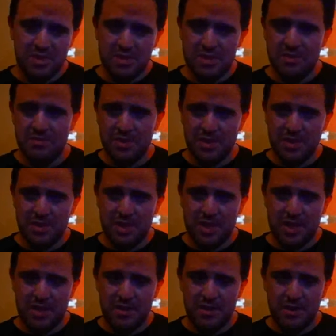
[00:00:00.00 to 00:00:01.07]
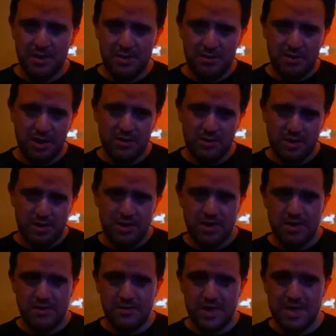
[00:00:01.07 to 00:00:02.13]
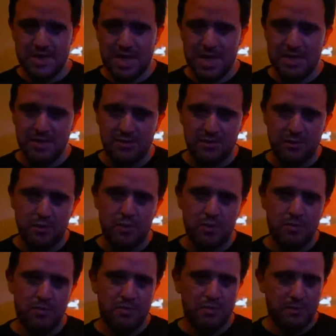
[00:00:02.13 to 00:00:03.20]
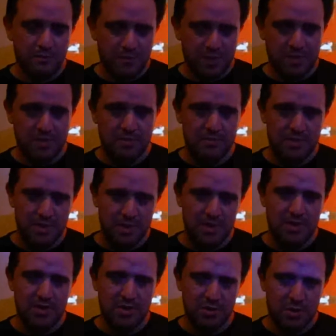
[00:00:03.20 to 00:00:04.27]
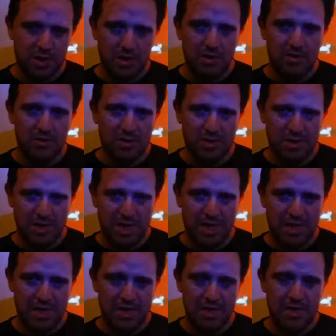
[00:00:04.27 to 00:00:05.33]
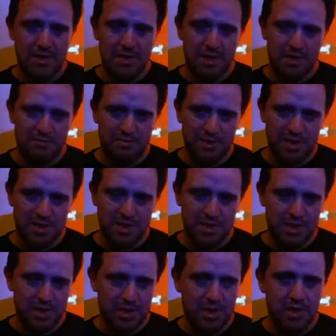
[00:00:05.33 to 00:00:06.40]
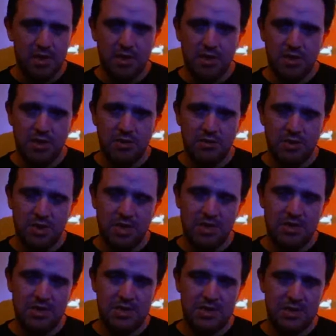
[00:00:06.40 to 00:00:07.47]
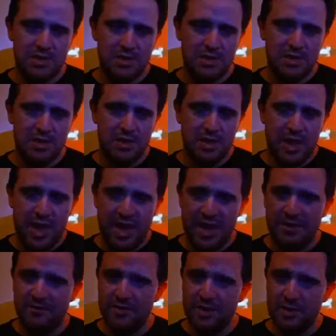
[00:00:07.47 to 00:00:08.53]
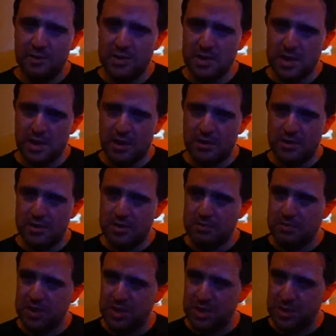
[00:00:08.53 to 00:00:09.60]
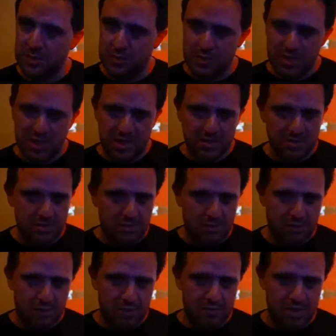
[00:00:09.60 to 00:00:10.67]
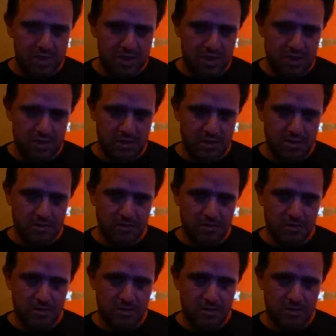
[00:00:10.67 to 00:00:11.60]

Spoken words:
something that a director that does a Fantastic Four film needs to understand implicitly. You need to have those characters be unique from each other,